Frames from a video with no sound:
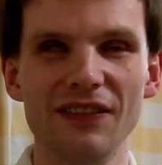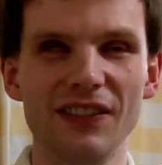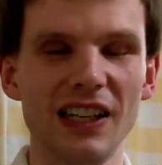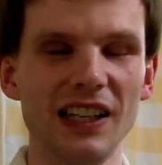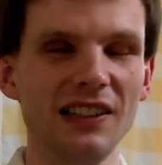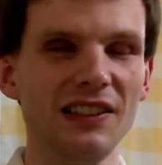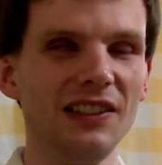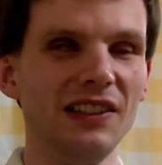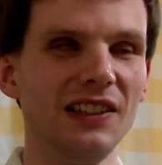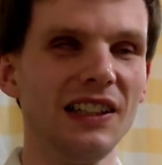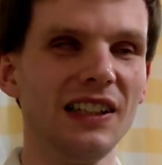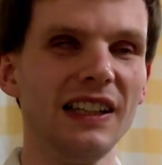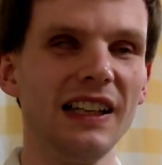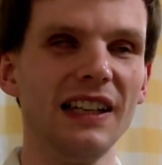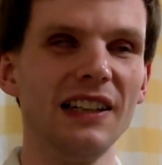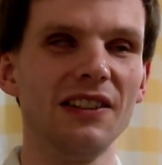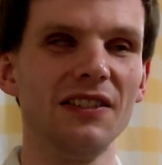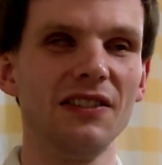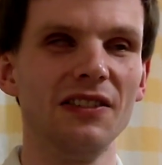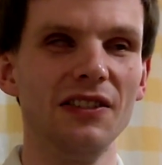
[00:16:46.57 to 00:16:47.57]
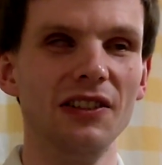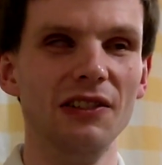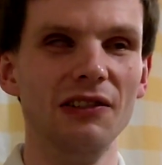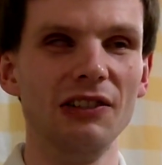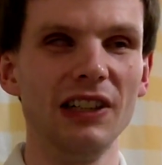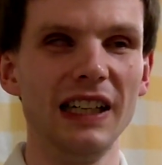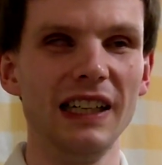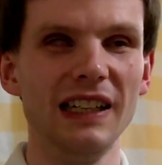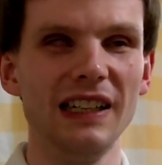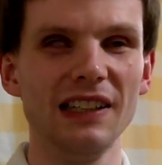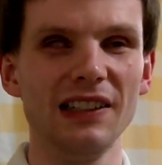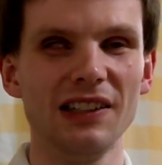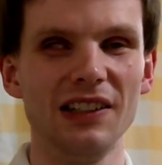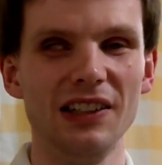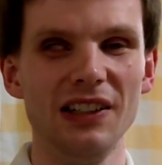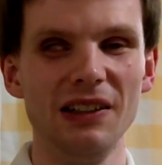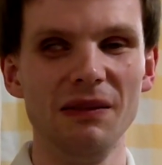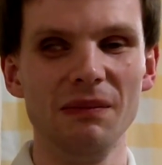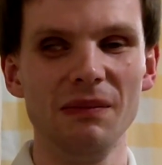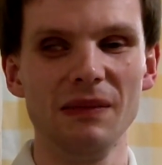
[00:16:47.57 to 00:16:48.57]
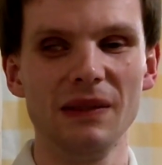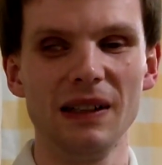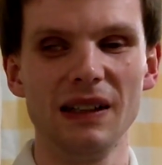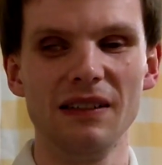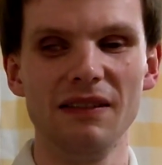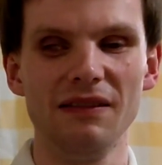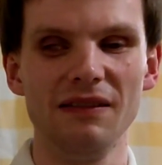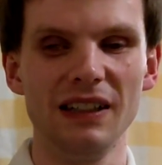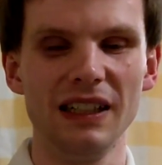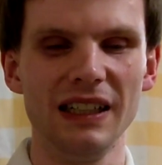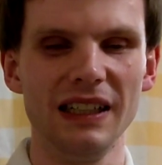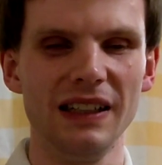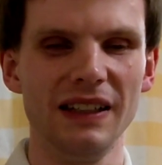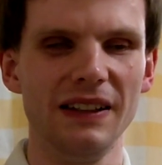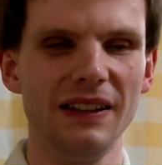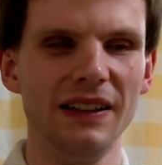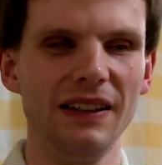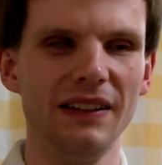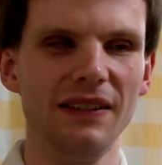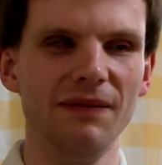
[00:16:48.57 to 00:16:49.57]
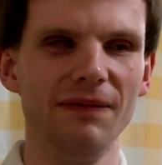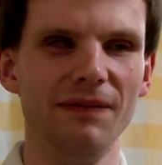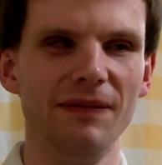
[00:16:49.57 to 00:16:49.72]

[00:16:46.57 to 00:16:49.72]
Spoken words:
it means you can then do training at home where